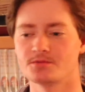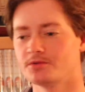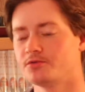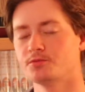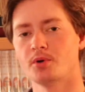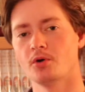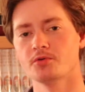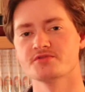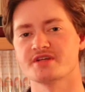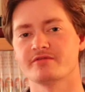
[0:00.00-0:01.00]
we'll do
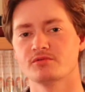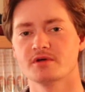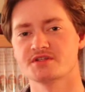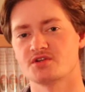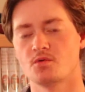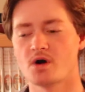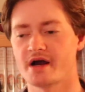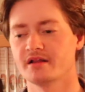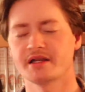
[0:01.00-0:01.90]
polls every once in a while,